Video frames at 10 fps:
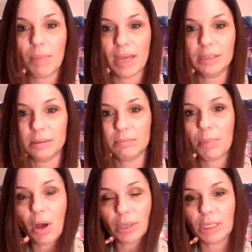and
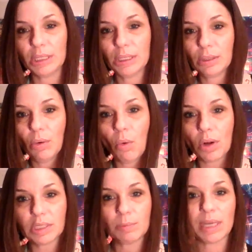pawned it
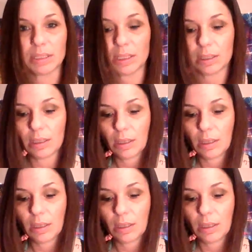or spent it.